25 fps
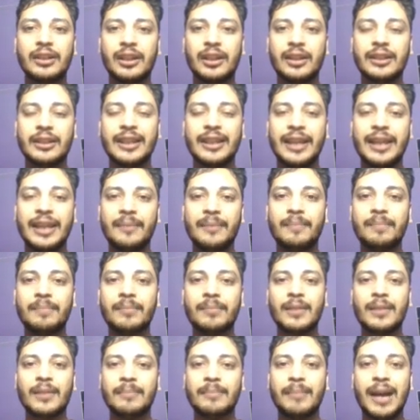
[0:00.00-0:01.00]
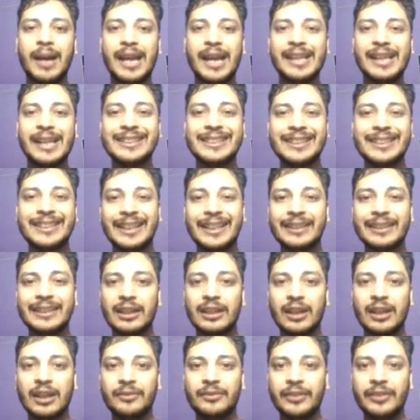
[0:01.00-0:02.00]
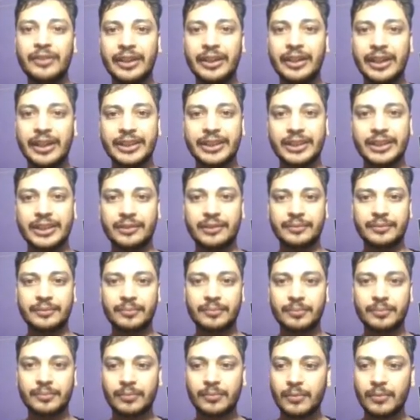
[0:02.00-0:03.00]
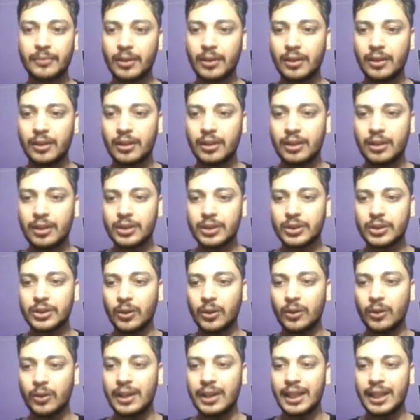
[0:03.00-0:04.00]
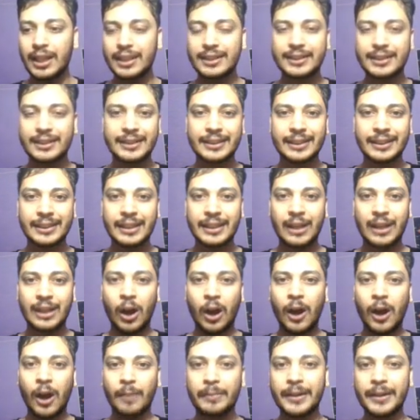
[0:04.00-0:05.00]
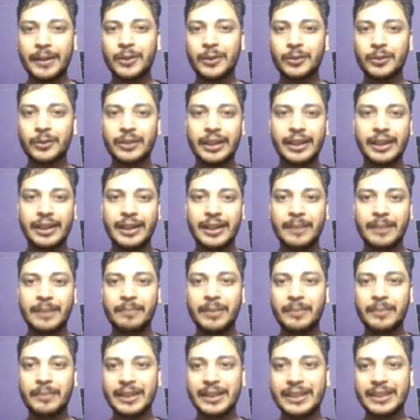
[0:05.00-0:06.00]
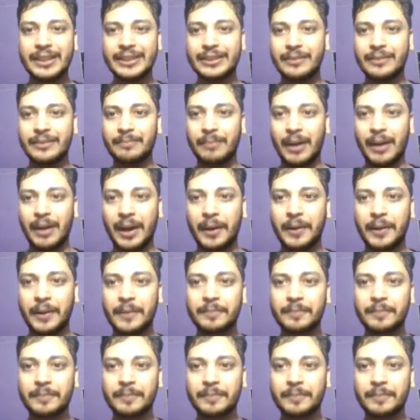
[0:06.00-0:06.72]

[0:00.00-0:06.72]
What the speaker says: the game by resetting the configuration. So let's hop into the implementation